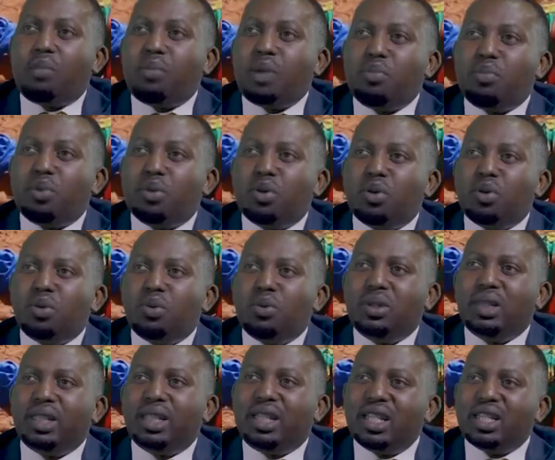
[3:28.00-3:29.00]
people
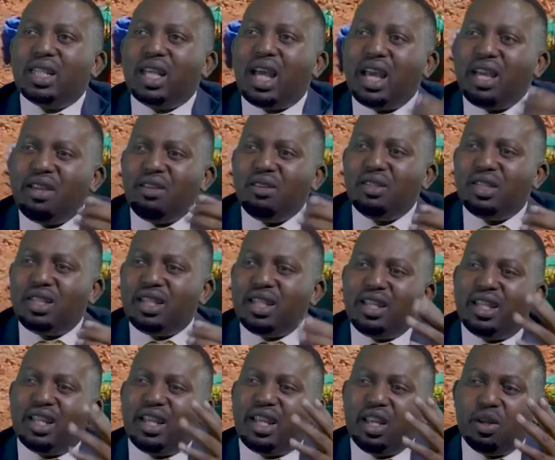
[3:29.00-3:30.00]
will get high yields
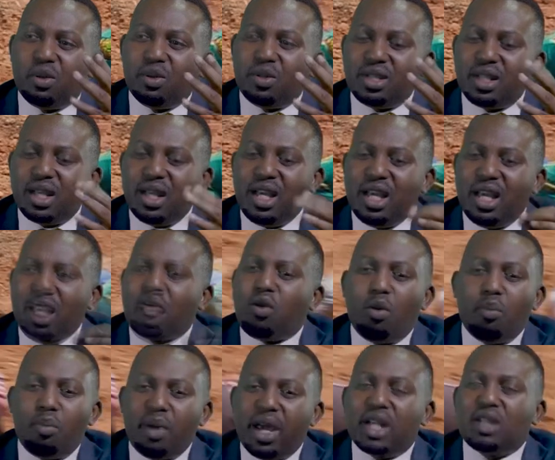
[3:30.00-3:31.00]
in the hills
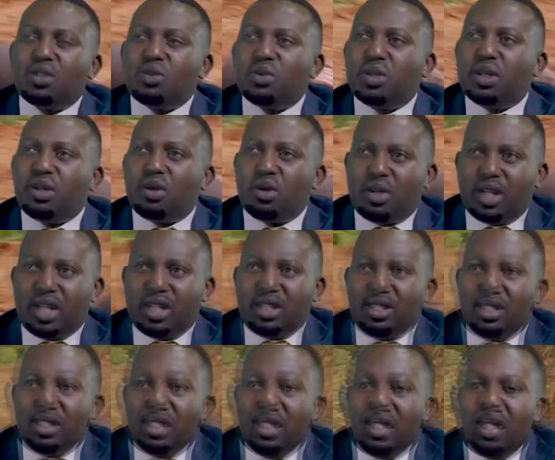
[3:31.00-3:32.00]
compared to the
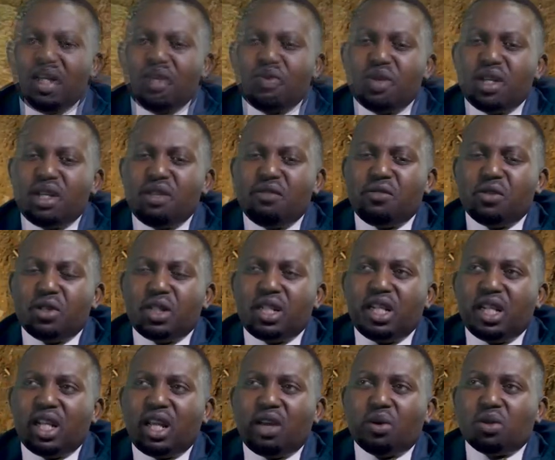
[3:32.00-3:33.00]
lowlands. In
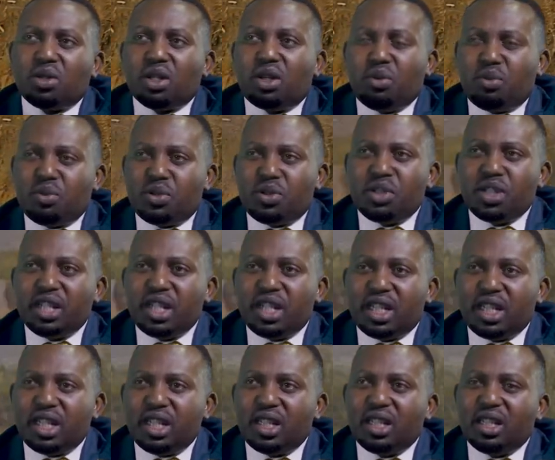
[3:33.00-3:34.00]
2014, I got an
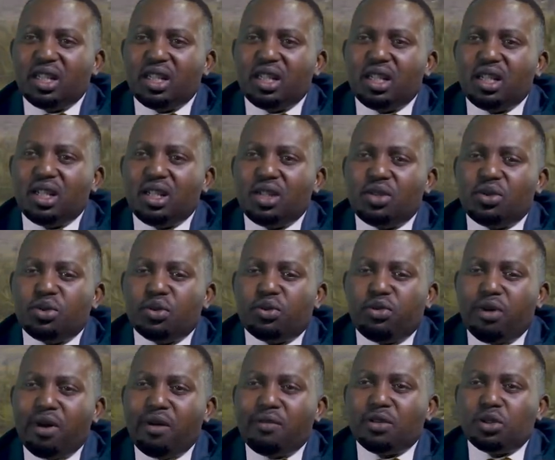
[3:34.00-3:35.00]
opportunity to
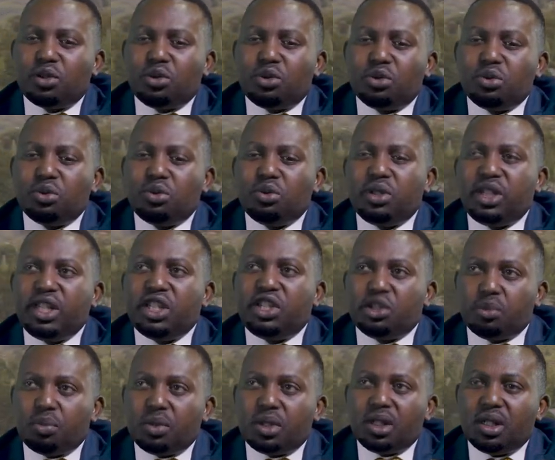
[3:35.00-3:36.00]
travel to
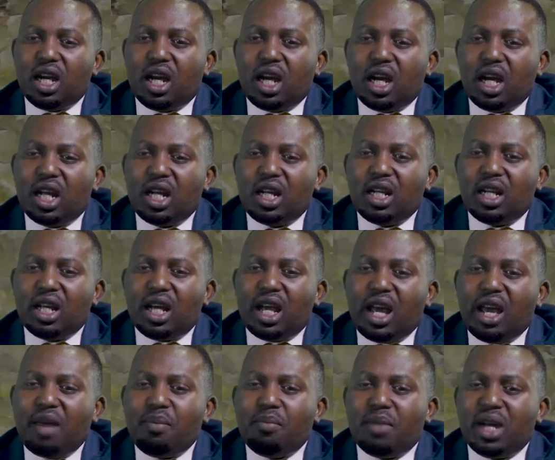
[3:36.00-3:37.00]
Egypt, and
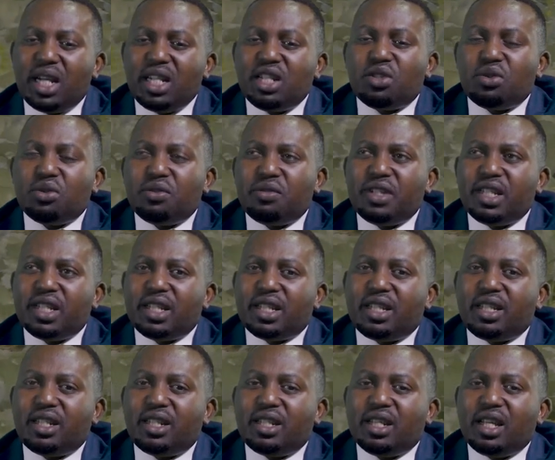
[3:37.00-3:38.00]
I managed to
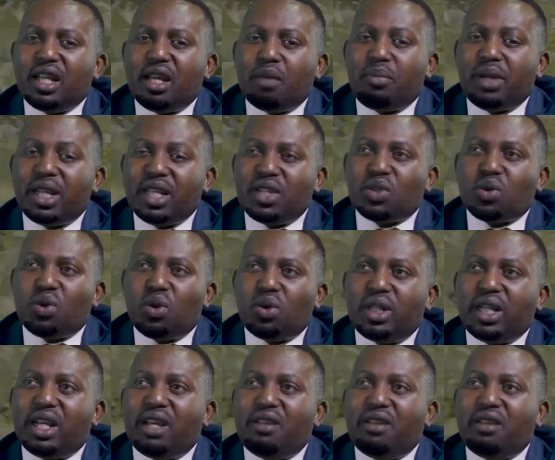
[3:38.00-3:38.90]
visit a place called El